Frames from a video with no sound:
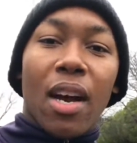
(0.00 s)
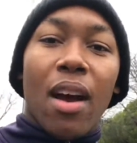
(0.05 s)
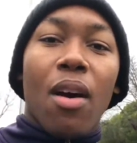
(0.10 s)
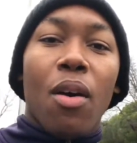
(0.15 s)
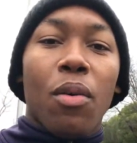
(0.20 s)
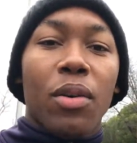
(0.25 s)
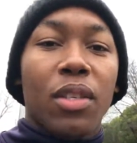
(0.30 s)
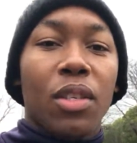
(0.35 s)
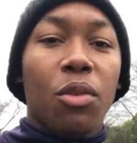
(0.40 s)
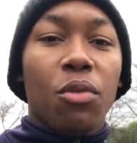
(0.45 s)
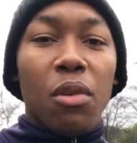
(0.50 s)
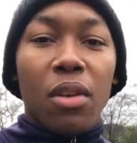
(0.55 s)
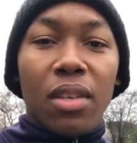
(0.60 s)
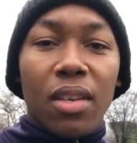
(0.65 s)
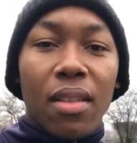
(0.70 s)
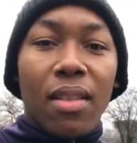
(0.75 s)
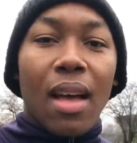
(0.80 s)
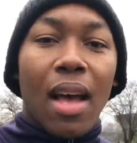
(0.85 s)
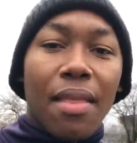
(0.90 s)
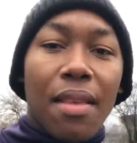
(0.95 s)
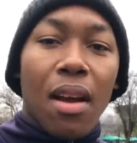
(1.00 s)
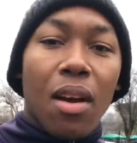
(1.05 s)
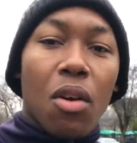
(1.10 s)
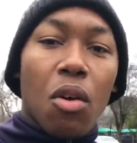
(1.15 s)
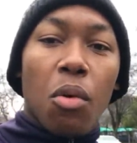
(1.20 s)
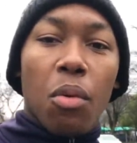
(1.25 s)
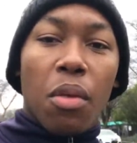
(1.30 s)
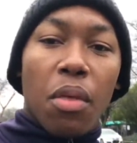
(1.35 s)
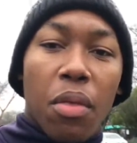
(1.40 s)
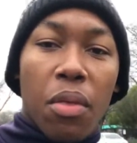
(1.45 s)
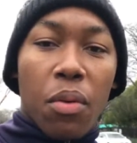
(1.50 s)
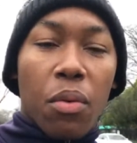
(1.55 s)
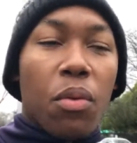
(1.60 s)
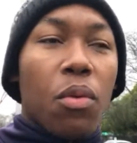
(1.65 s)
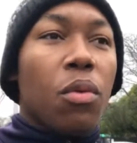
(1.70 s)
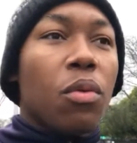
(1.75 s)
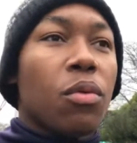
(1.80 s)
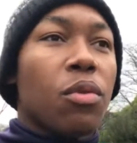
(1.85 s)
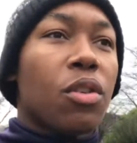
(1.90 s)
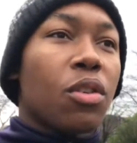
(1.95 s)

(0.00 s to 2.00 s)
or a situation that they are going through.